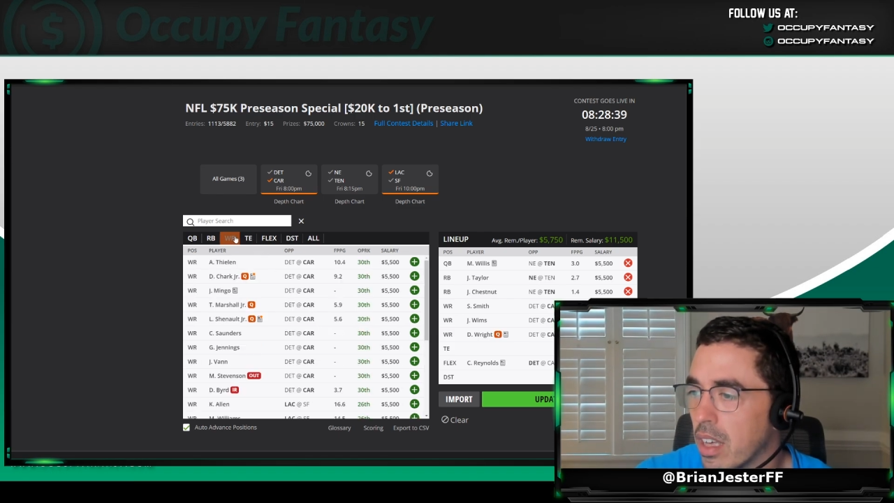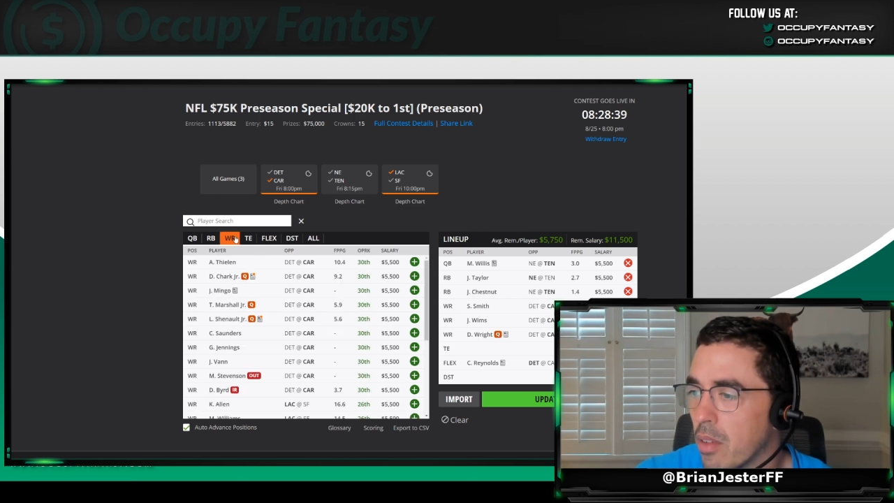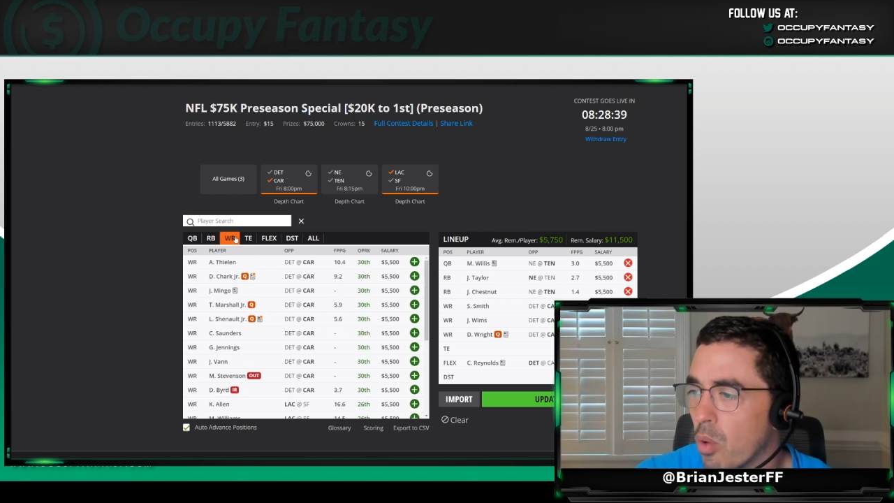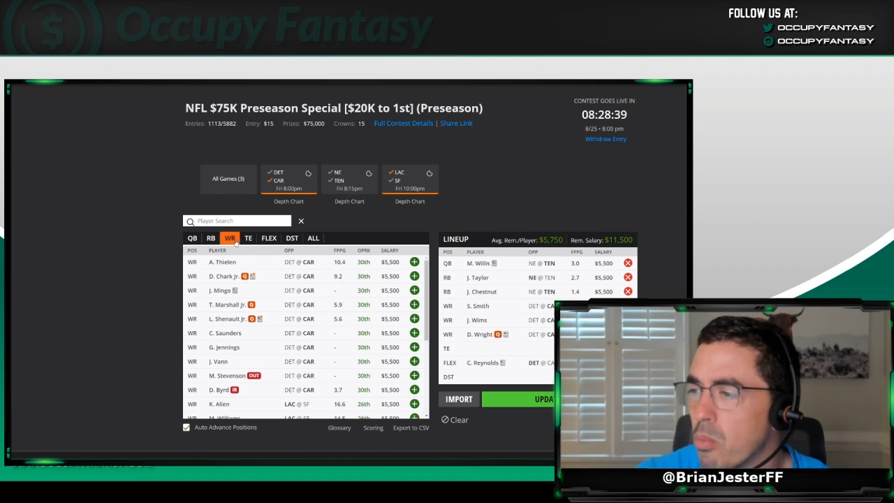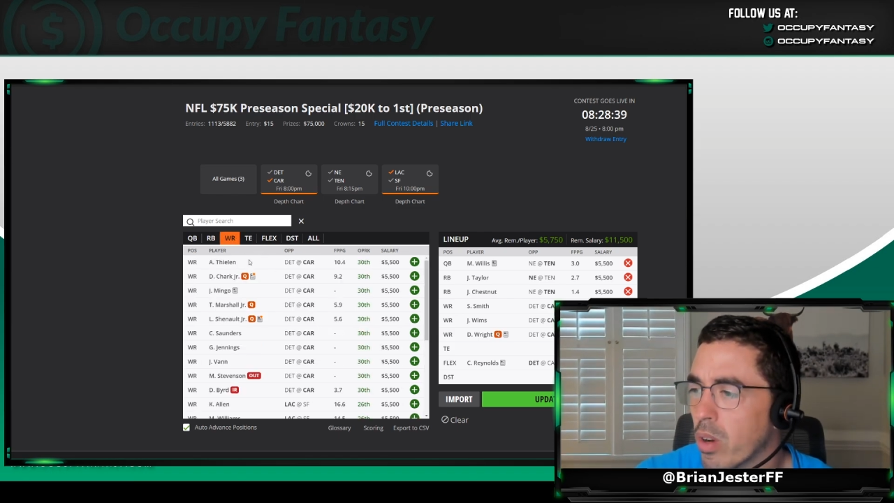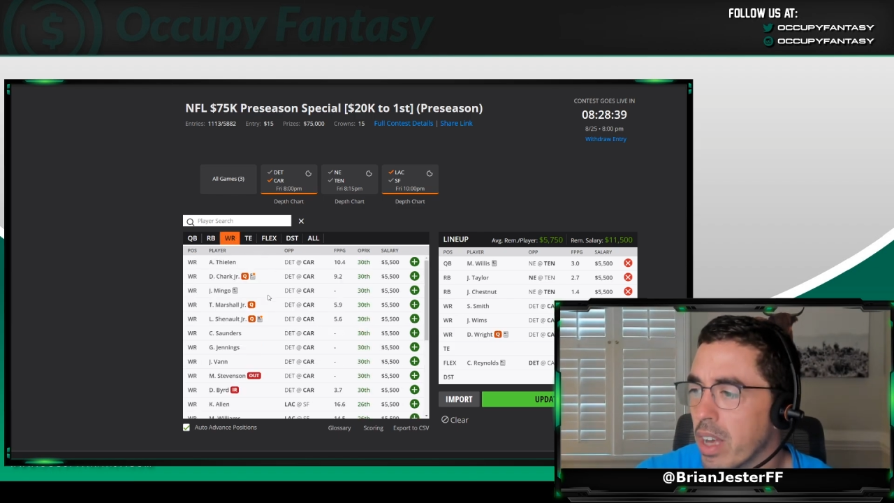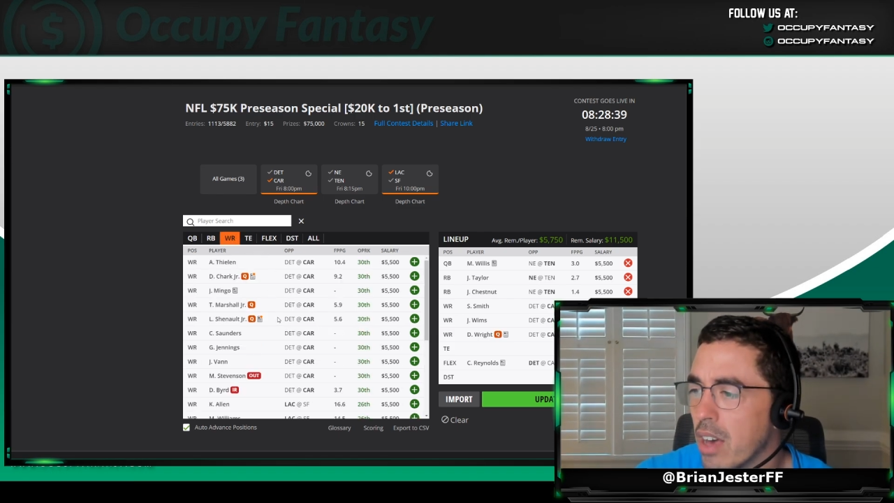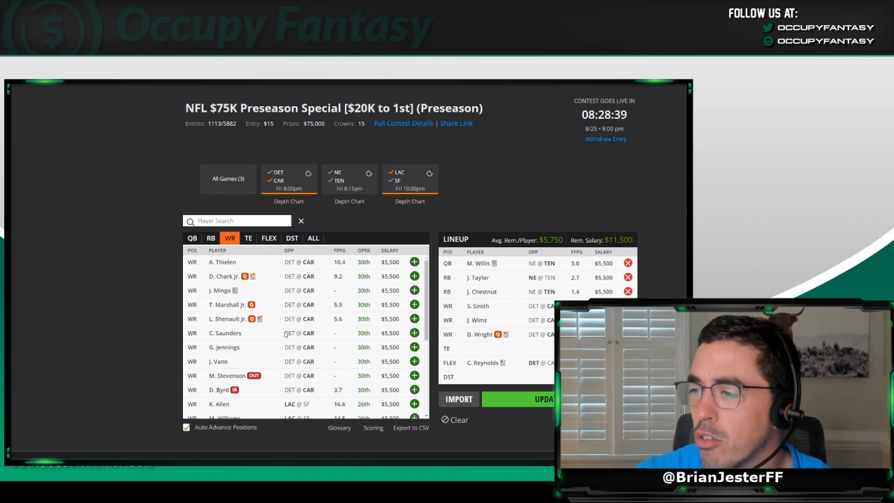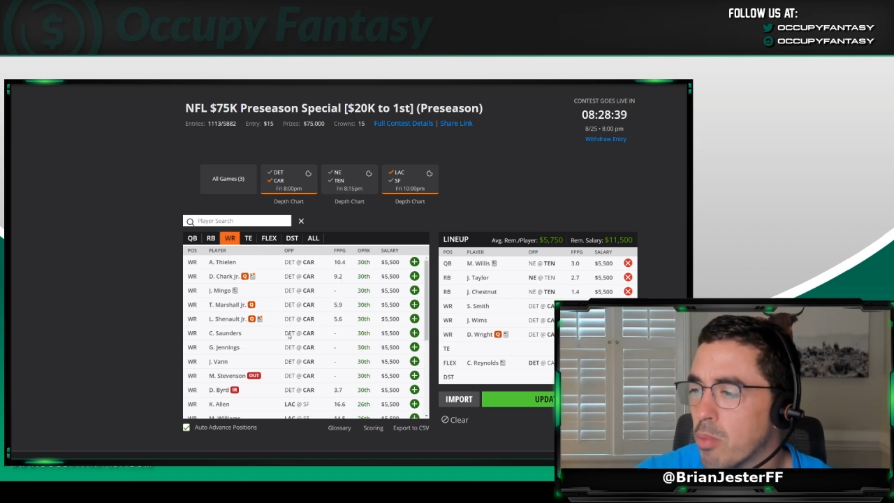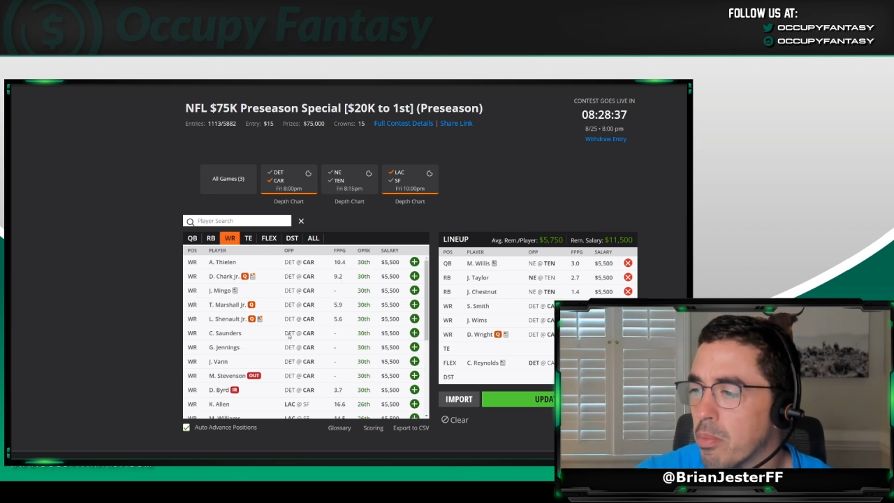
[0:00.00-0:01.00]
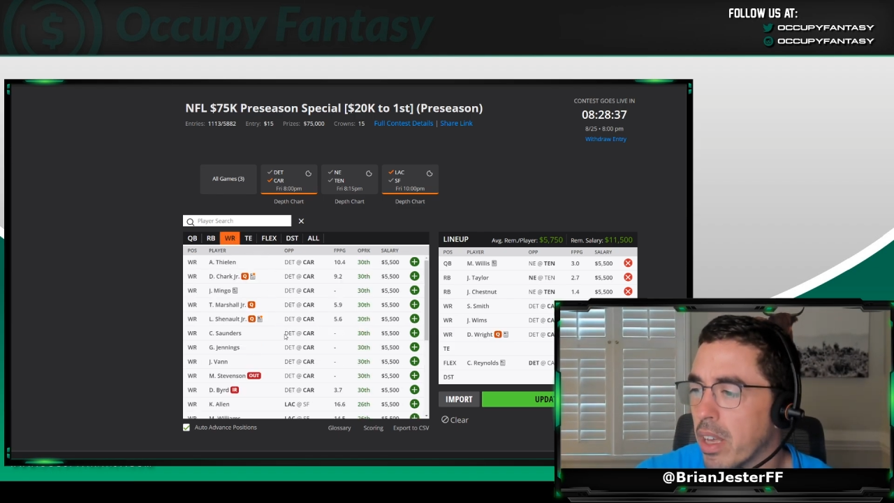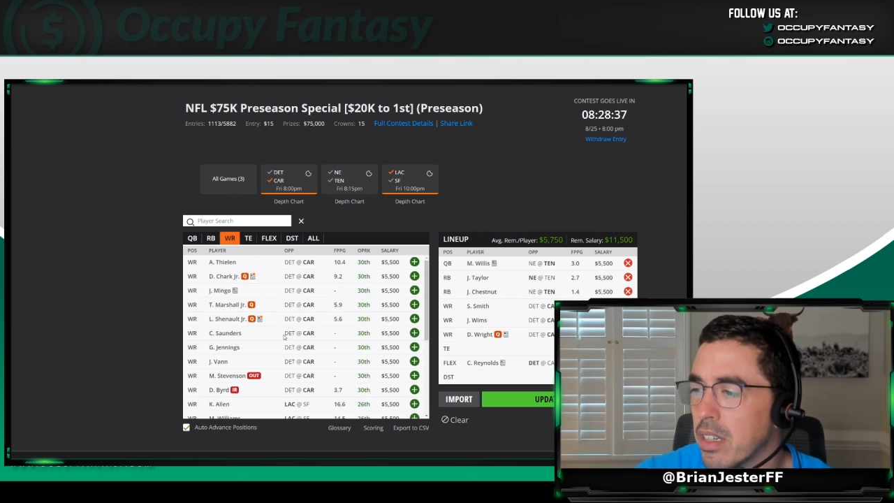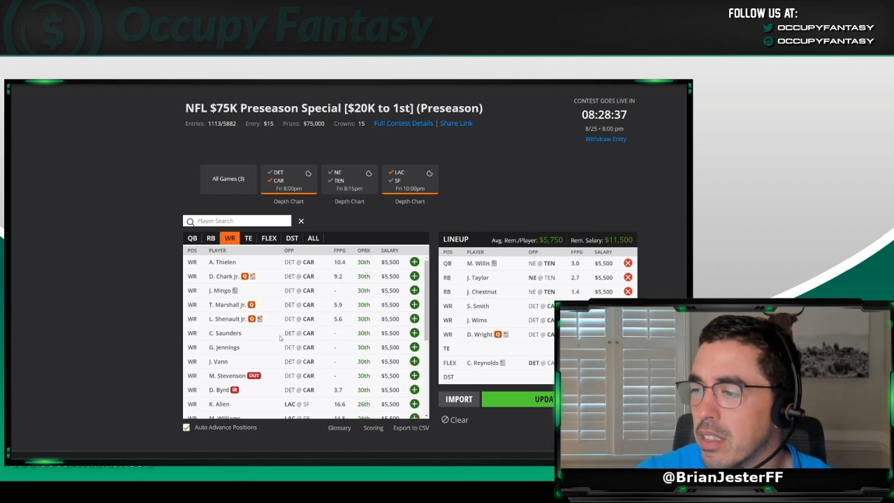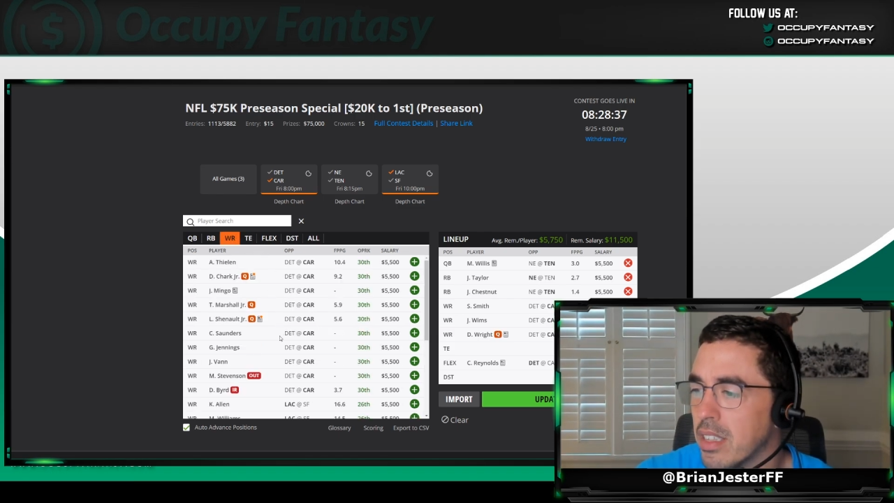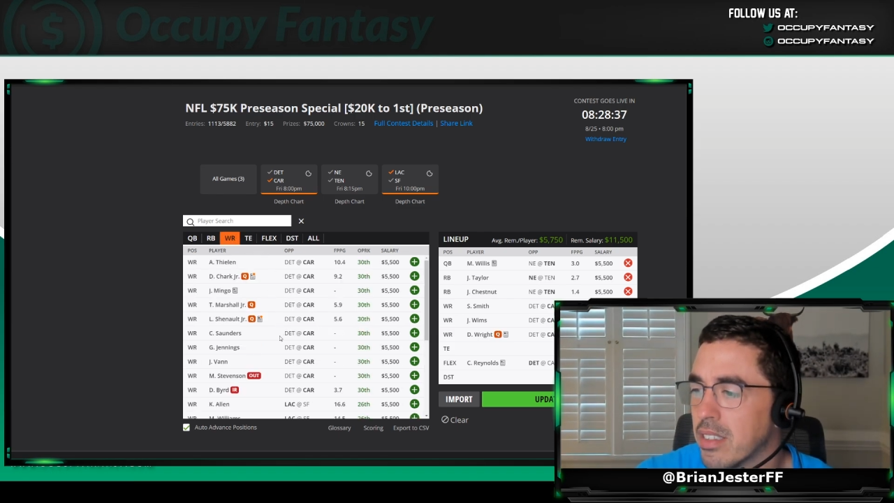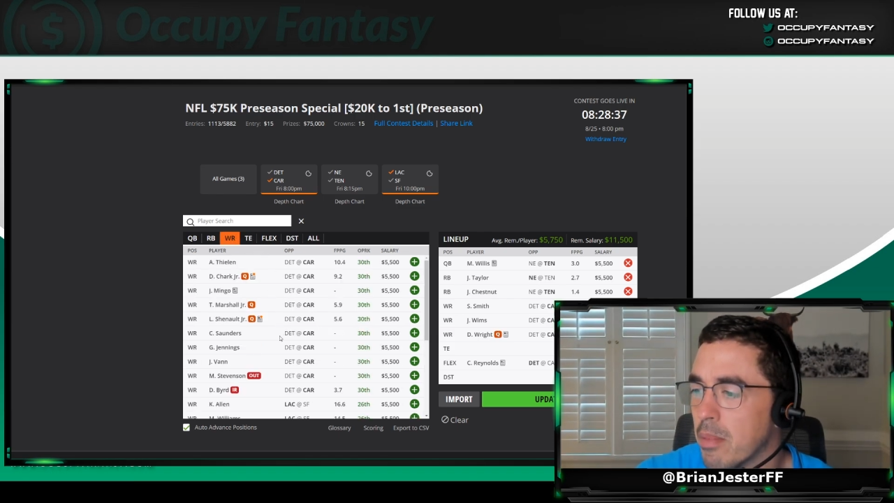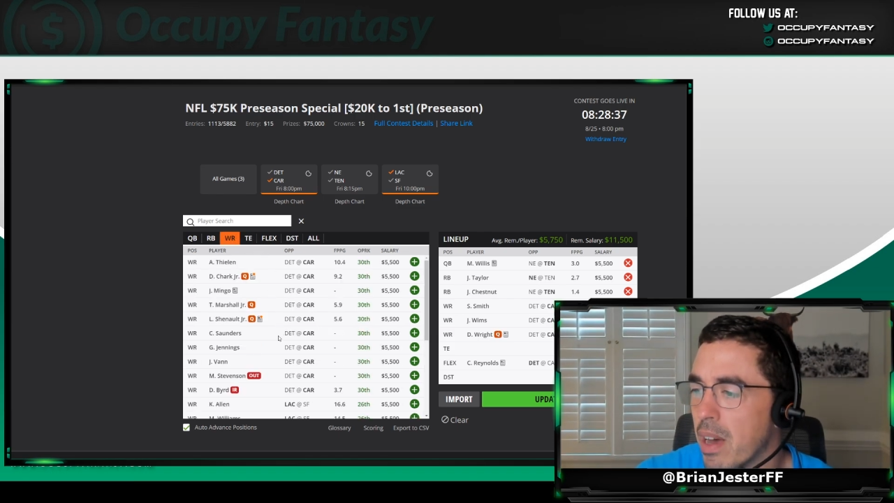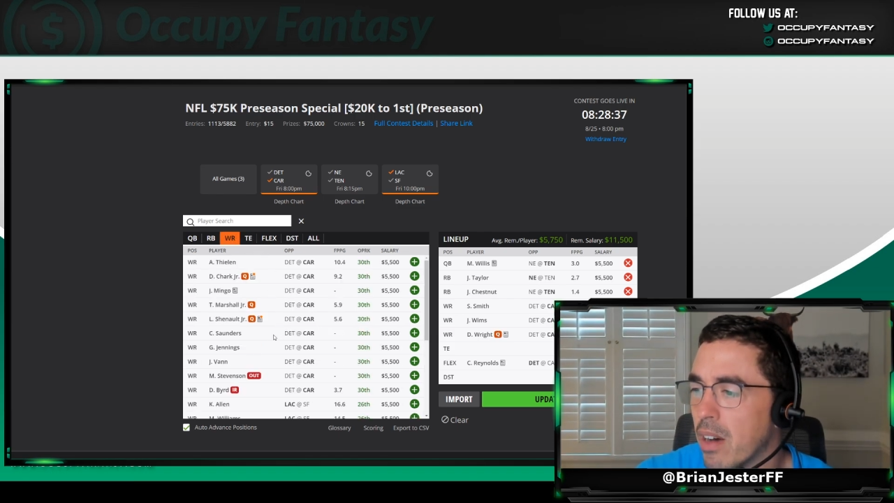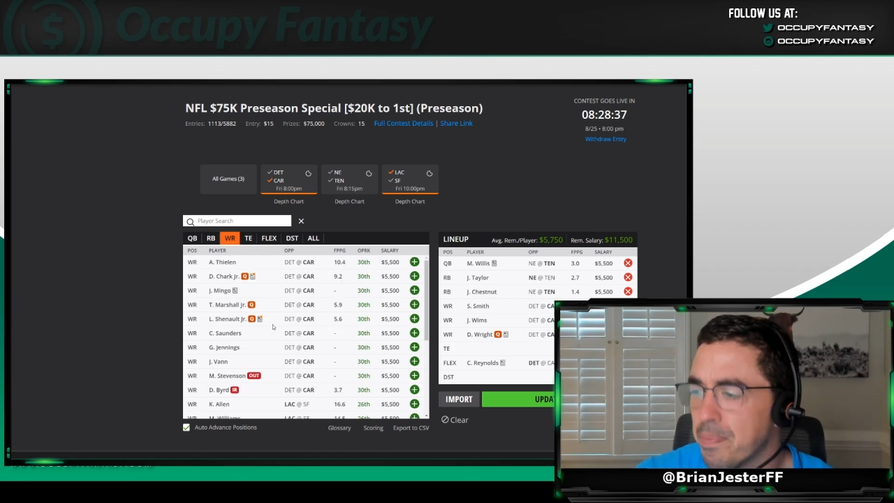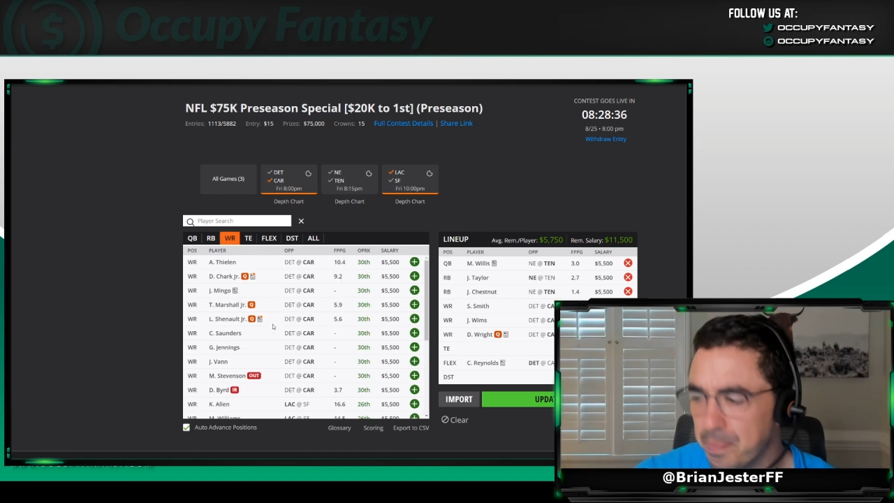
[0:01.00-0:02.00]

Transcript: one more guy who's been playing a decent amount.